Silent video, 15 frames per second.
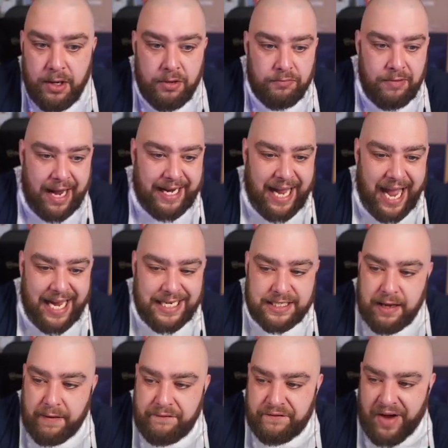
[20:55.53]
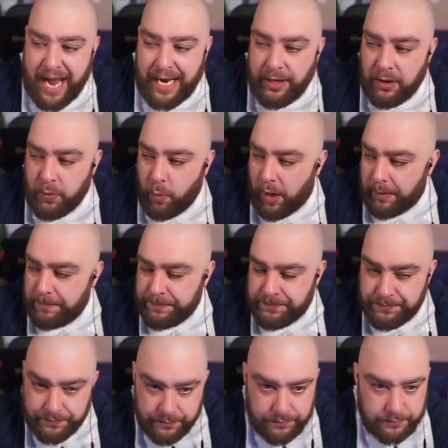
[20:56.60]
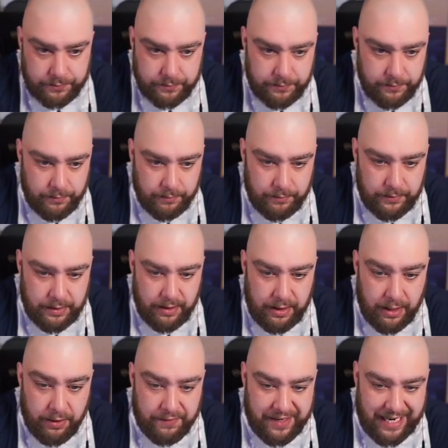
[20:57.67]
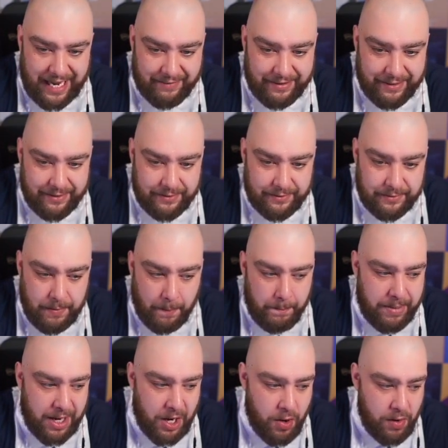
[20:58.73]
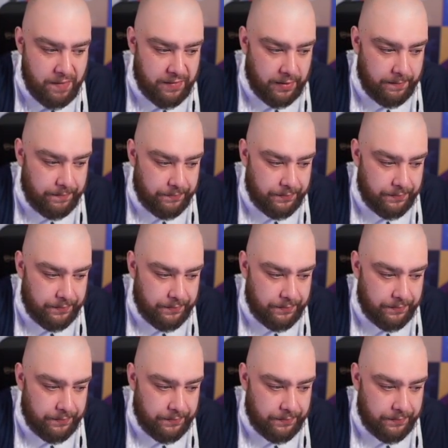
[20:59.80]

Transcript: Right, guys. Final one. Another Larin. Beautiful.